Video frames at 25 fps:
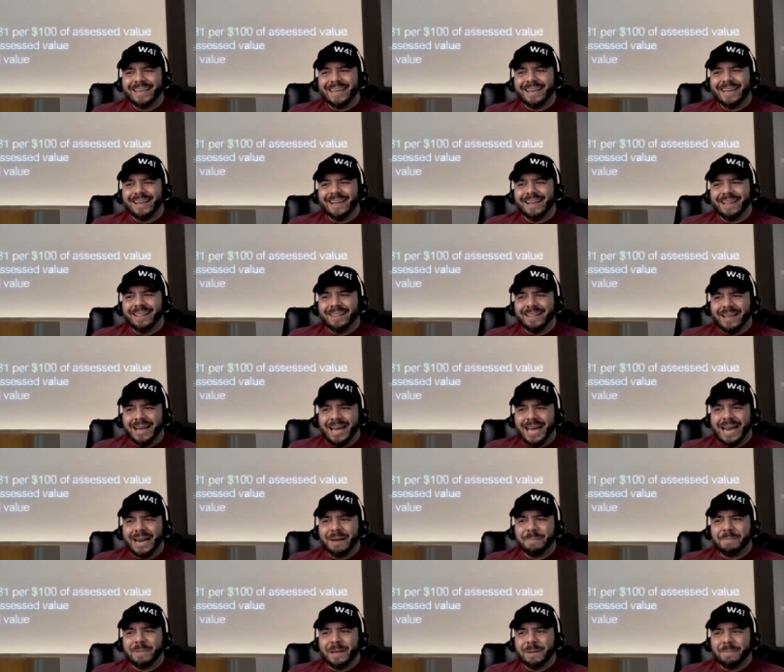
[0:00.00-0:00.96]
A lot
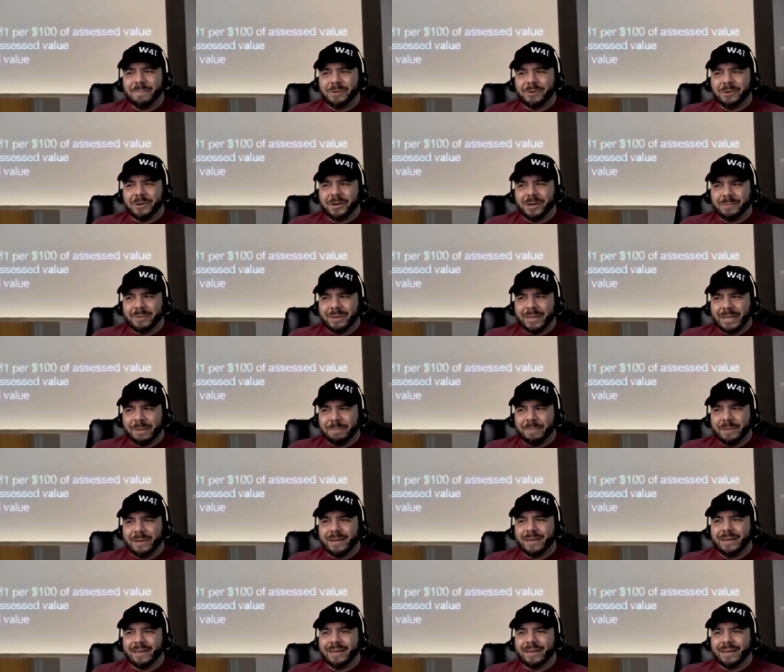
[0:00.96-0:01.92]
of people are going to be
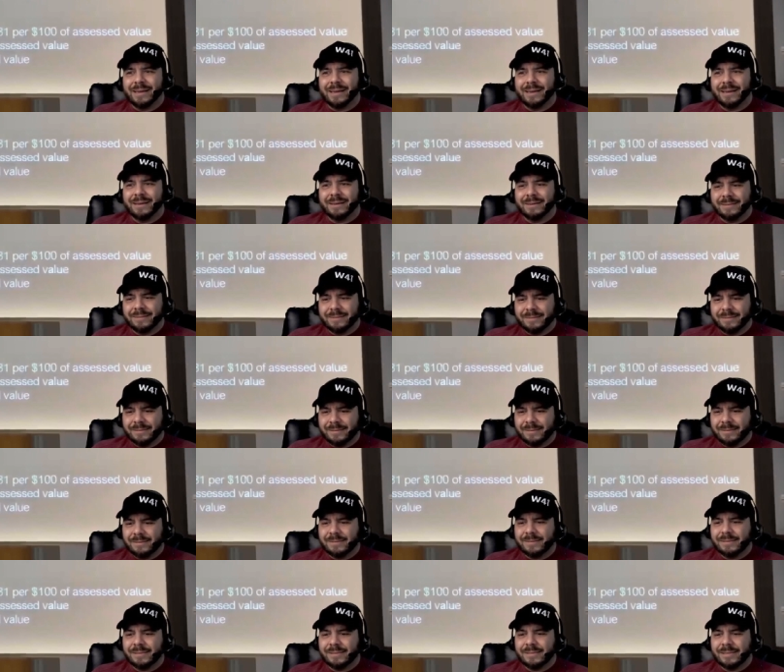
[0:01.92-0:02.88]
speaking,
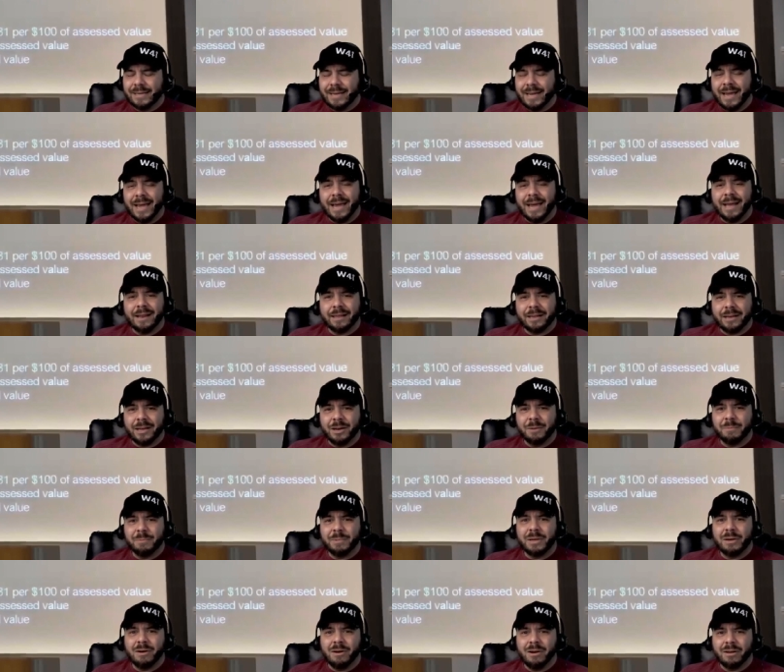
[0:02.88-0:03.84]
and it's going to
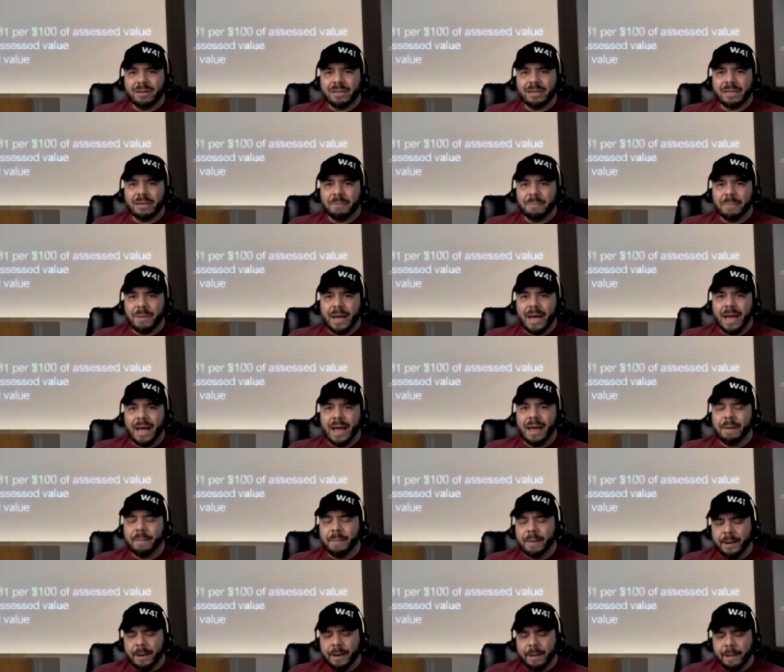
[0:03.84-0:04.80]
be awesome.
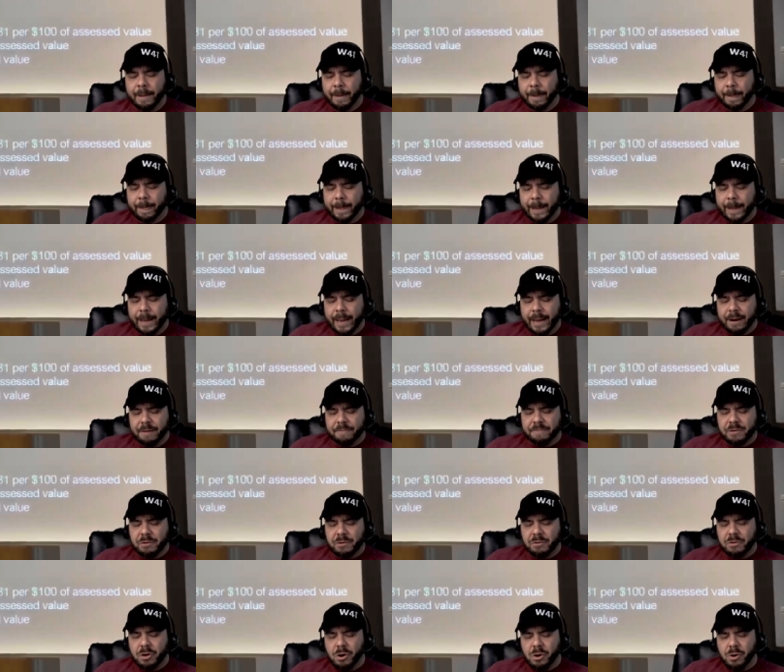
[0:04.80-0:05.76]
And if
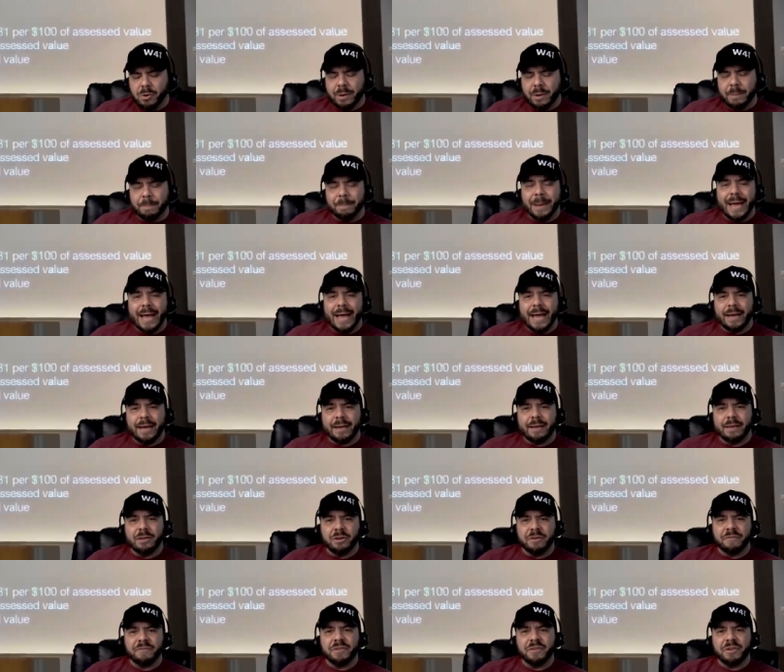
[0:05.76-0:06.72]
you go back
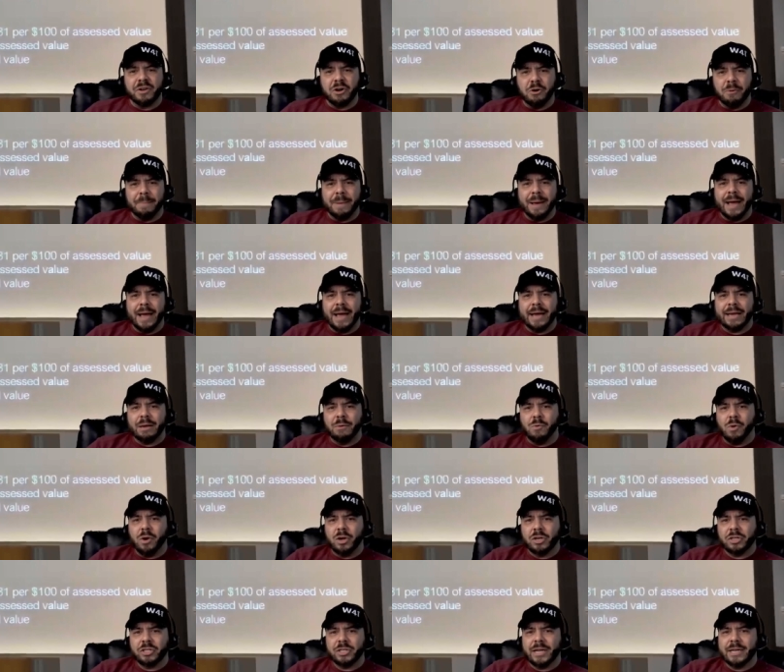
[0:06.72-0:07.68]
and
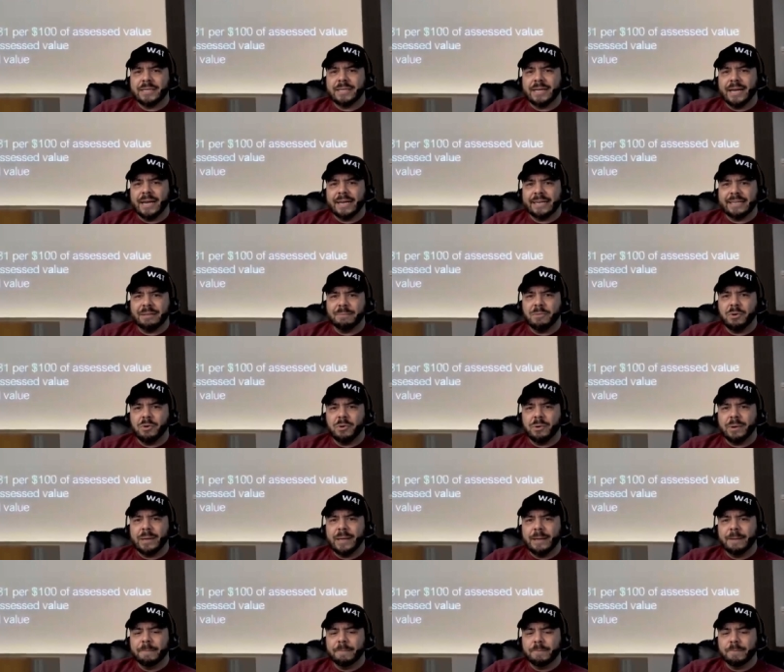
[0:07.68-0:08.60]
watch that testimony